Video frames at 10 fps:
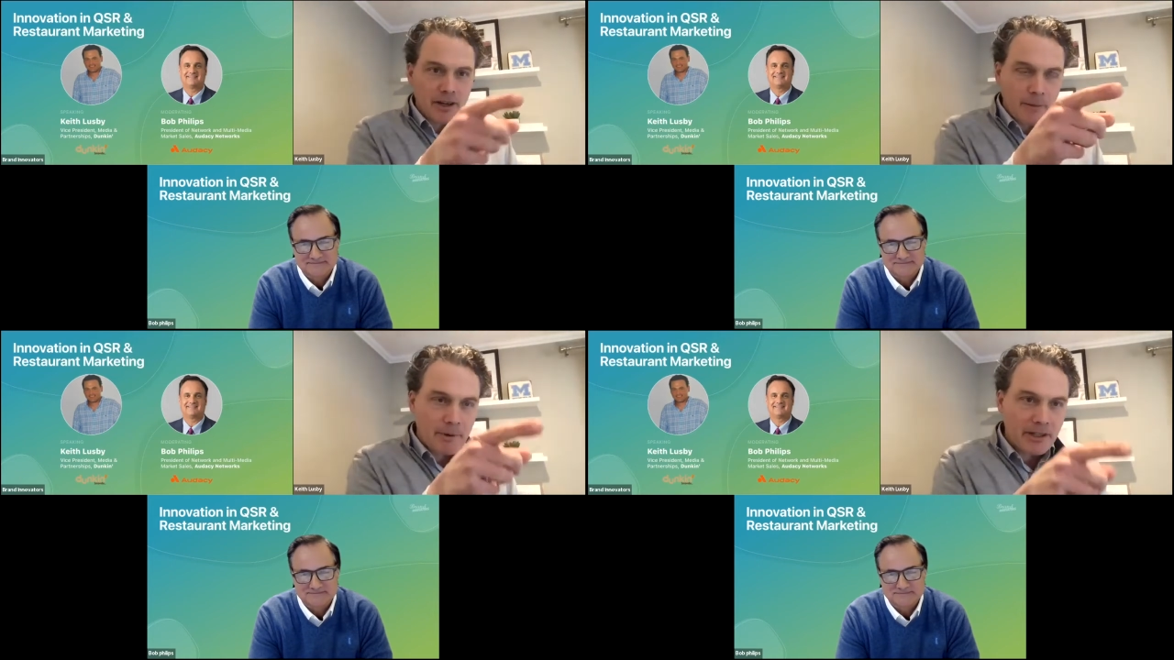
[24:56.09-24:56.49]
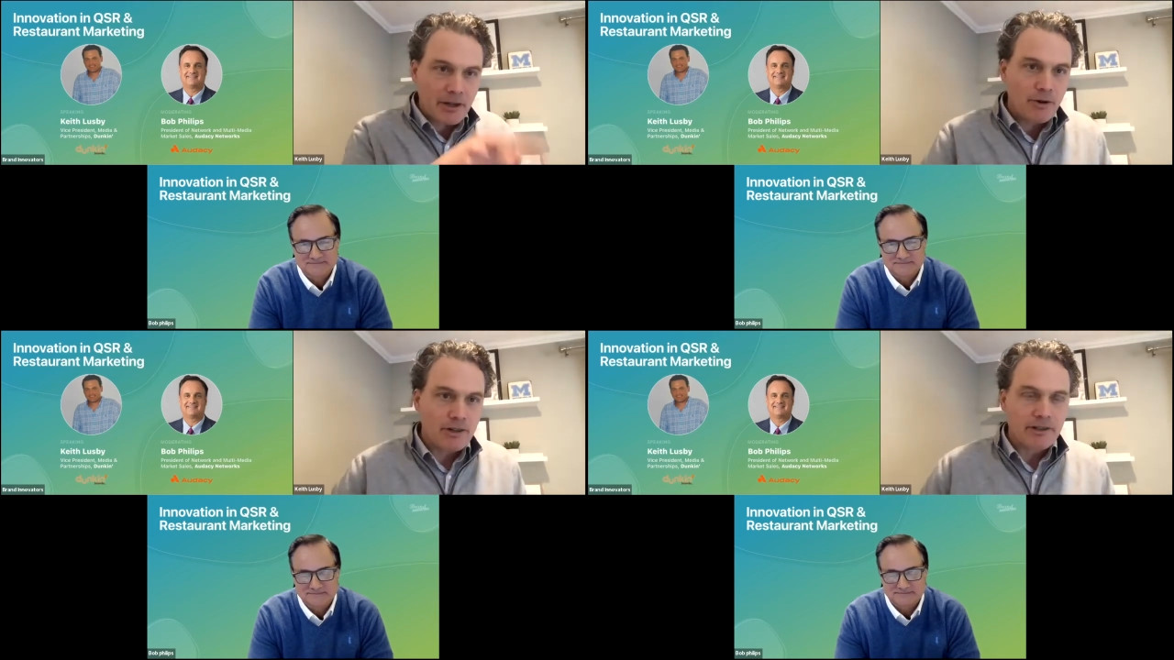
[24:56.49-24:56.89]
Speaker 1: up in the
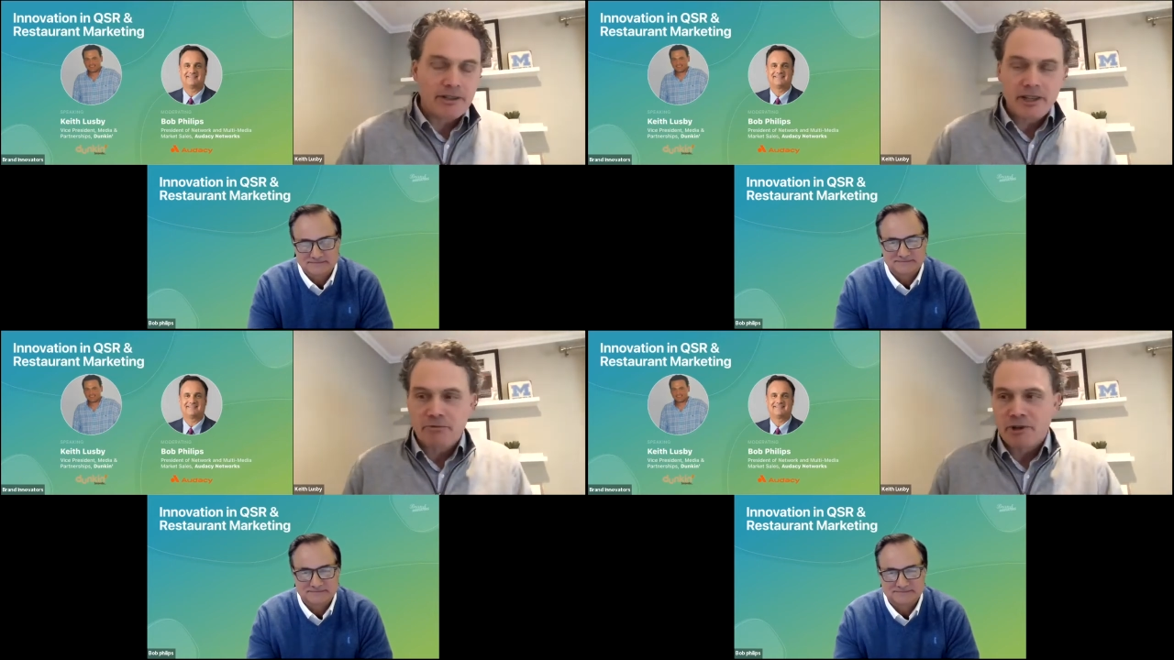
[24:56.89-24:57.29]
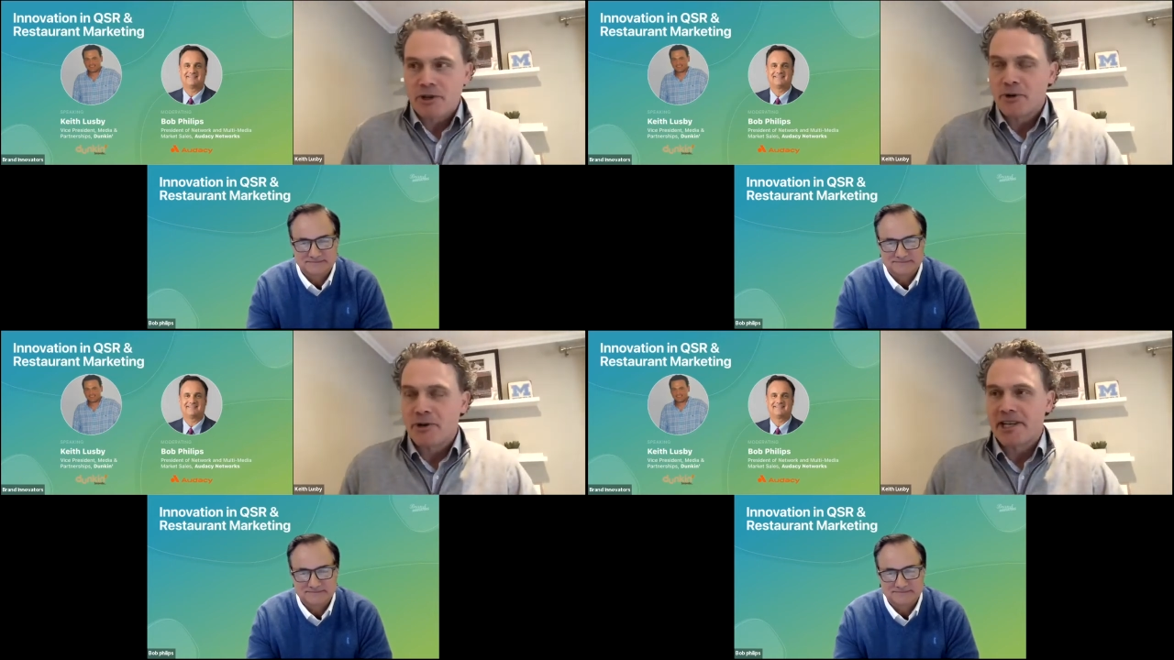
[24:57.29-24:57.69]
corner. It says
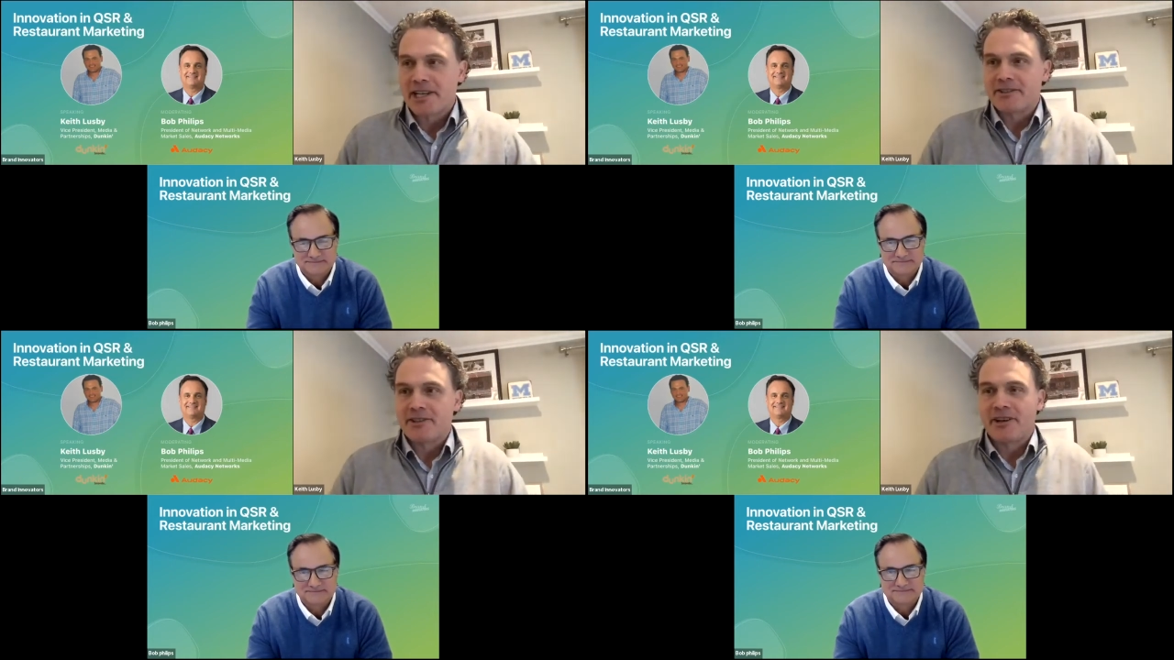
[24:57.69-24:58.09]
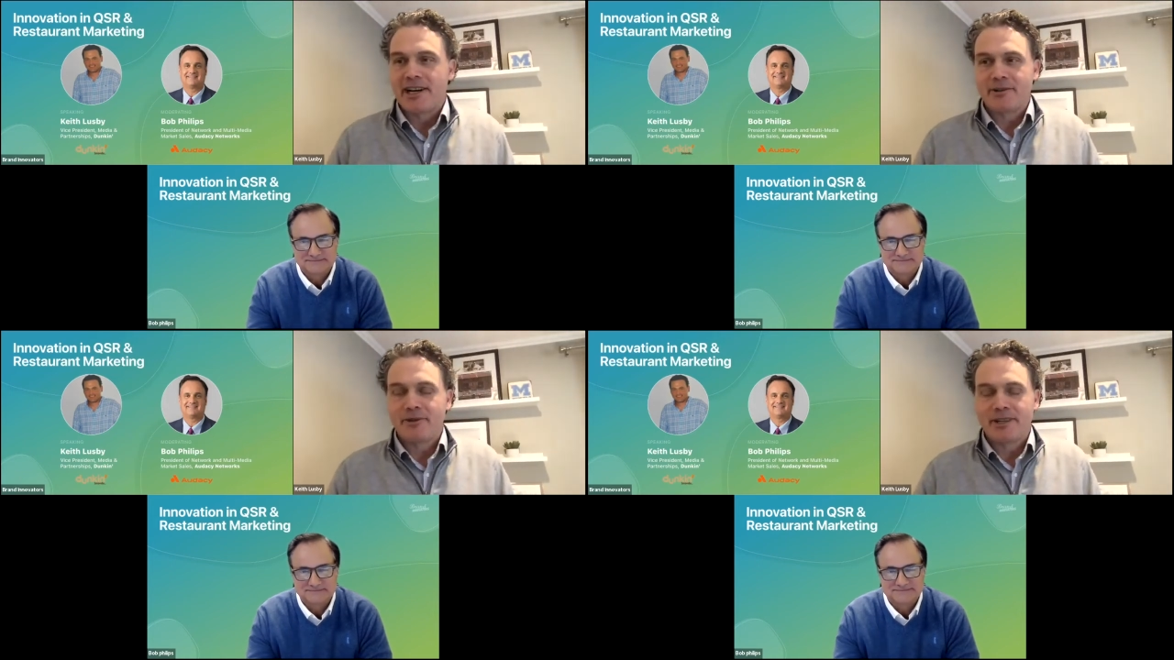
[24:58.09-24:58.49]
recording, so I don't
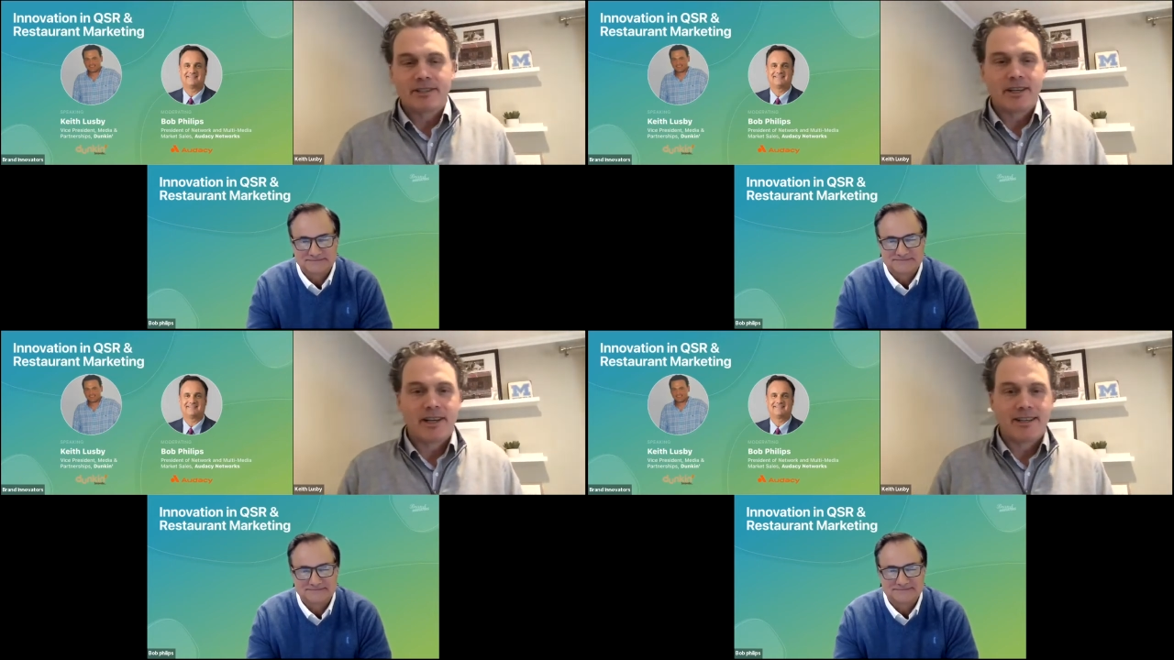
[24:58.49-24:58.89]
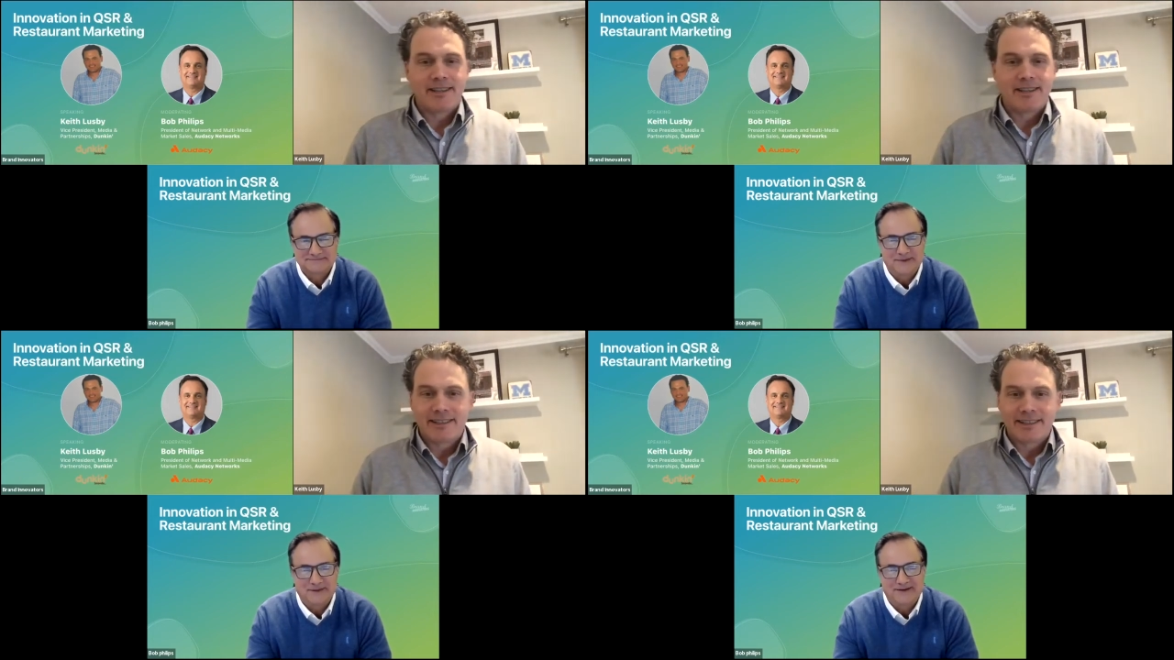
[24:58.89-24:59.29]
want to say anything
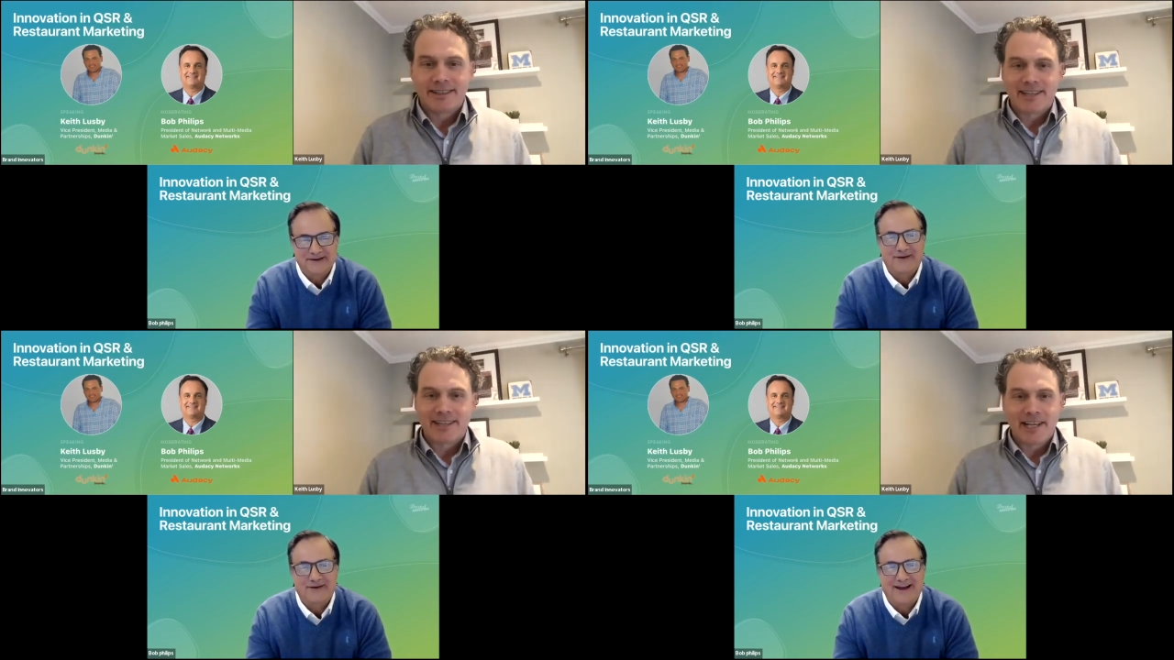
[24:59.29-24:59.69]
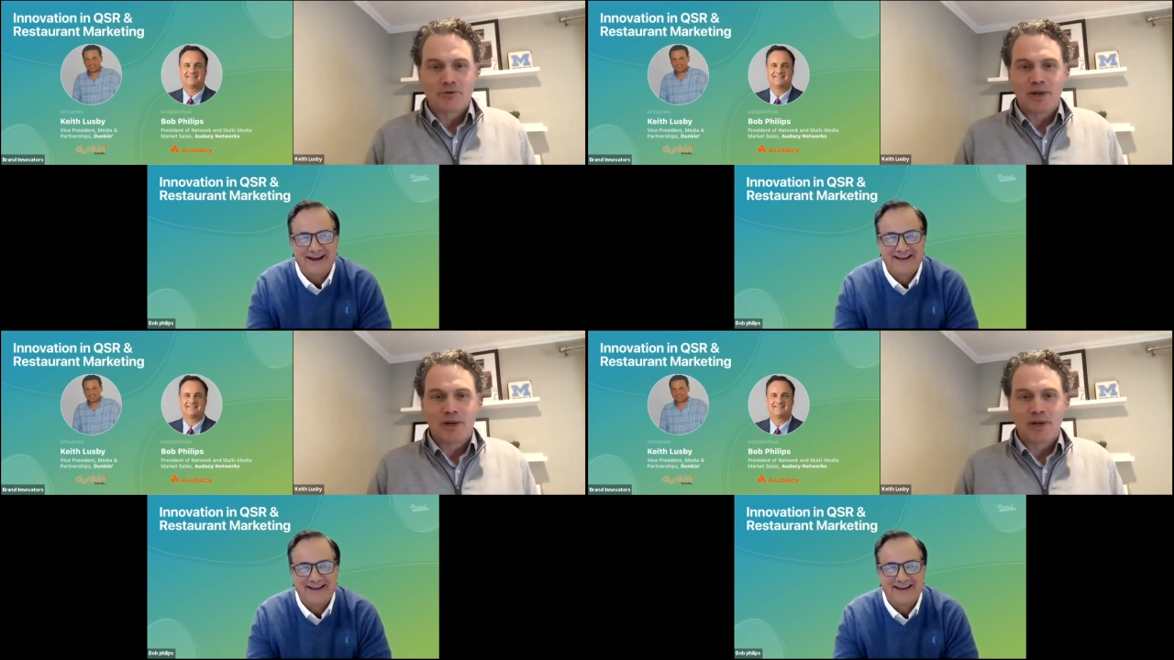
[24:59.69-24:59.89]
that doesn't okay. age